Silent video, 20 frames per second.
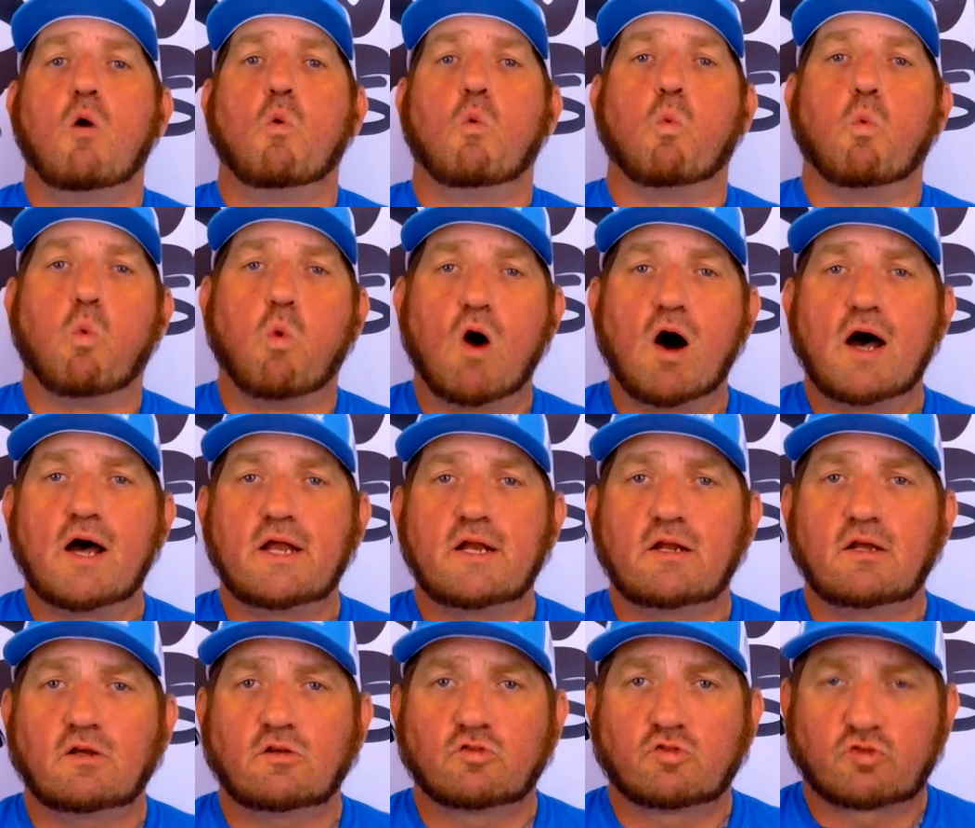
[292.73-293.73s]

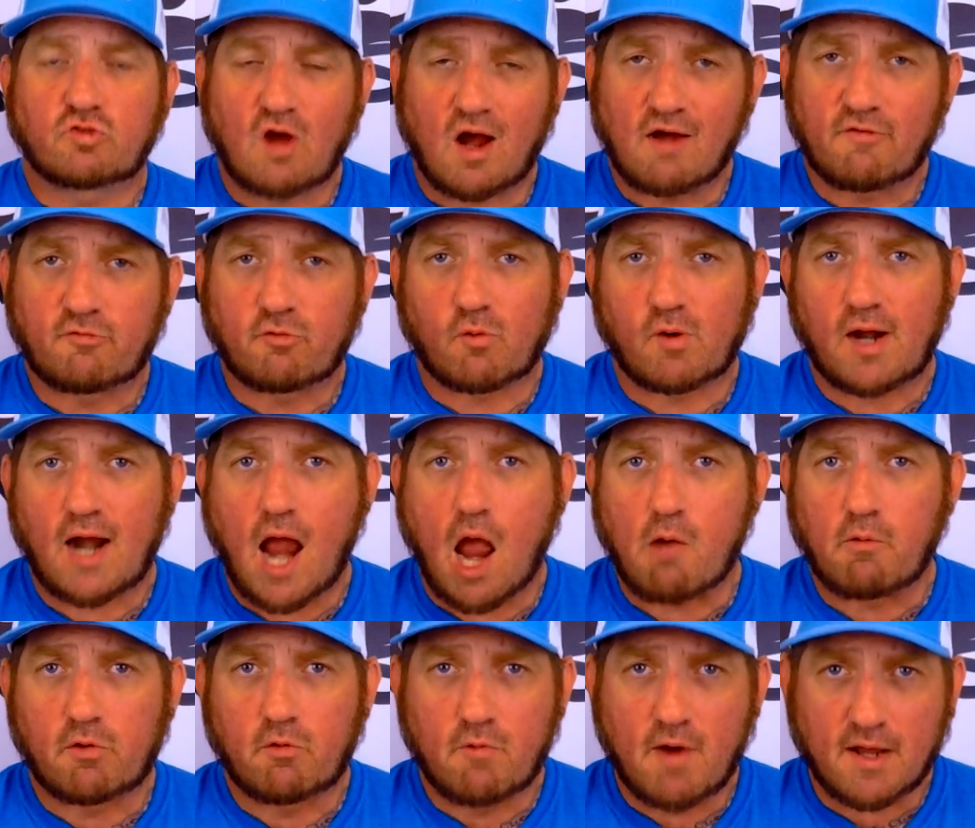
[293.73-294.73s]
One software I
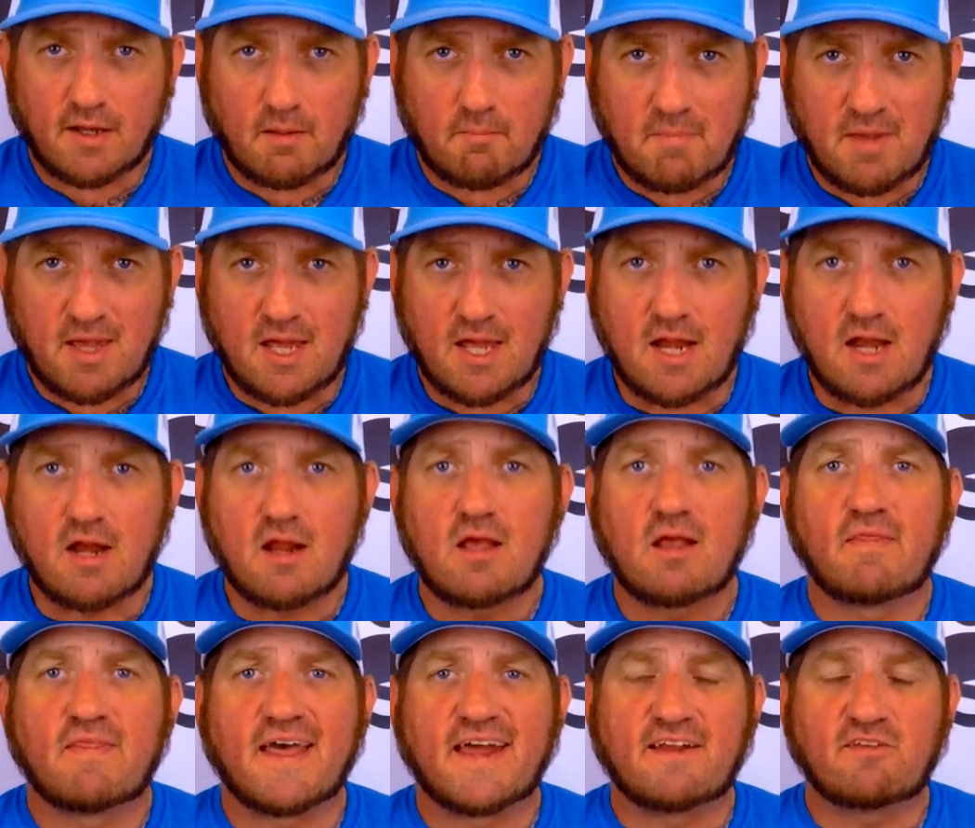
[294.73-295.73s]
would recommend
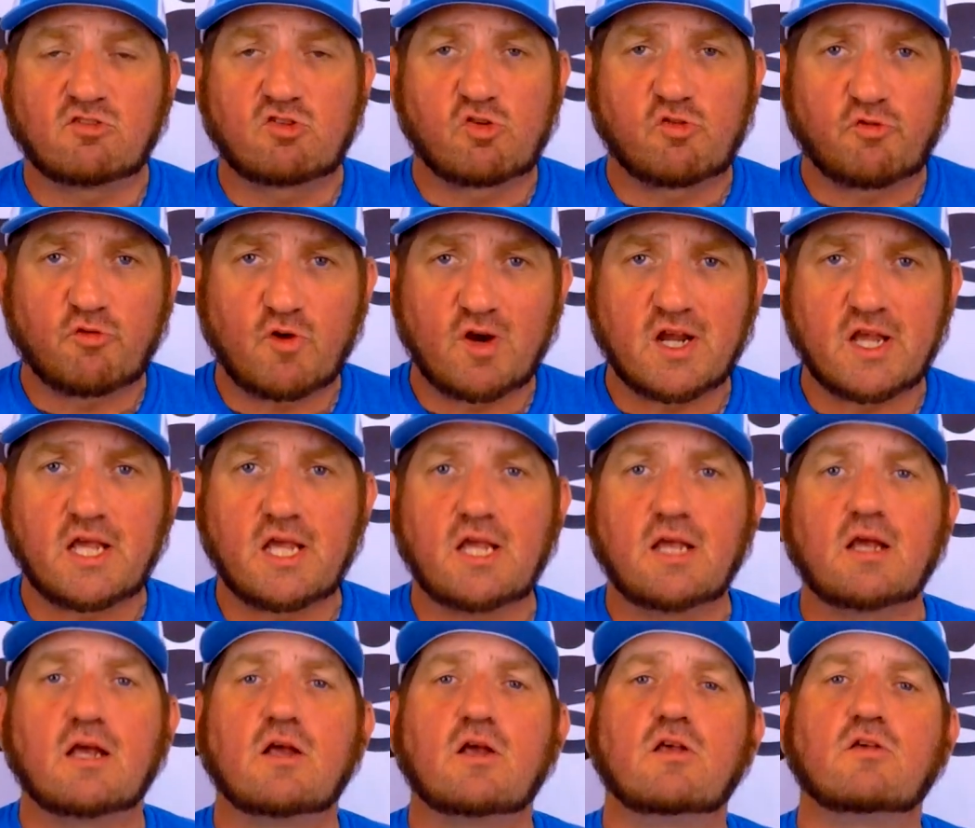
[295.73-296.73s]
that is
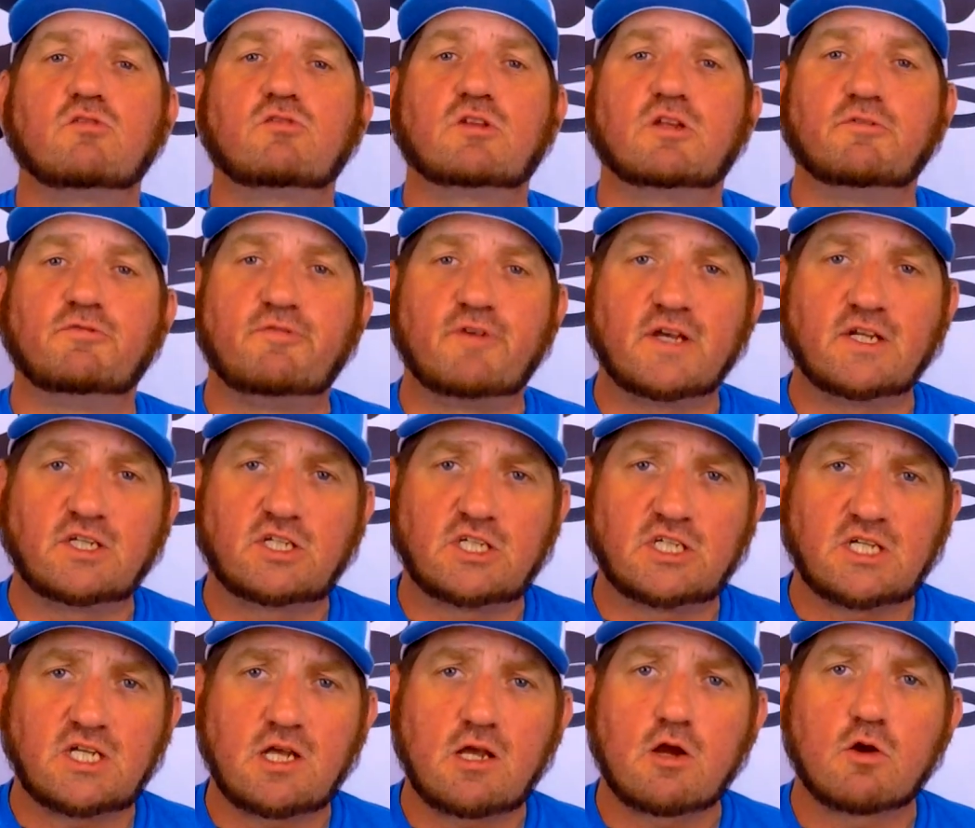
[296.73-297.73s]
free is
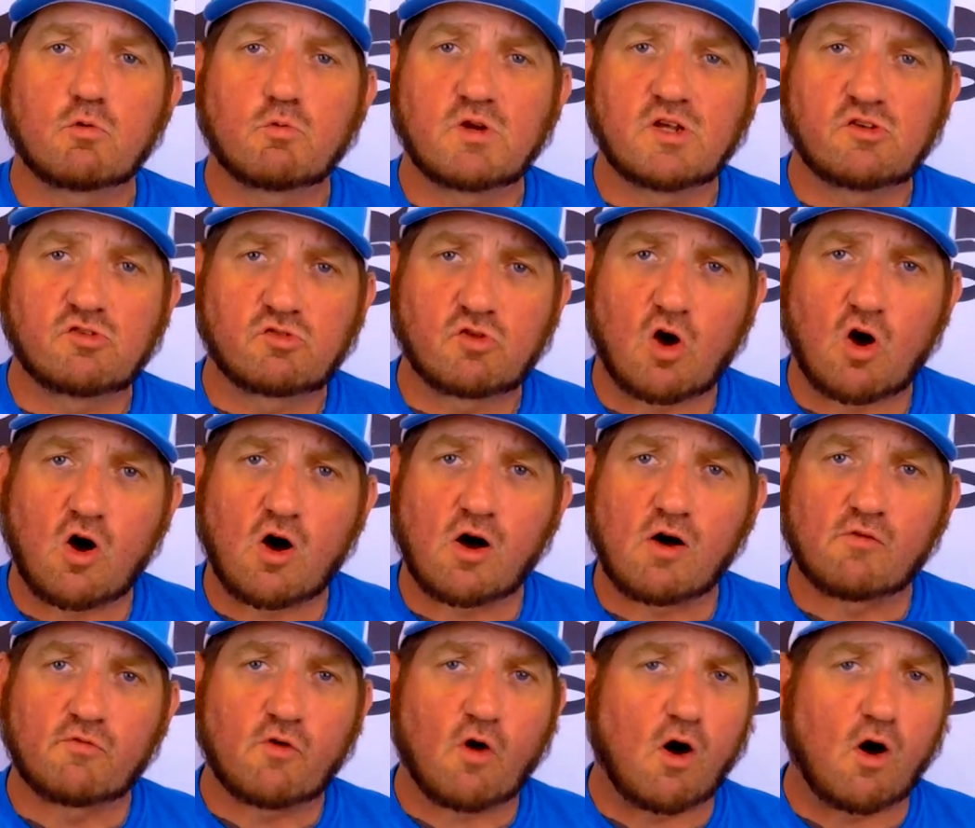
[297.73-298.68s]
DaVinci Resolve.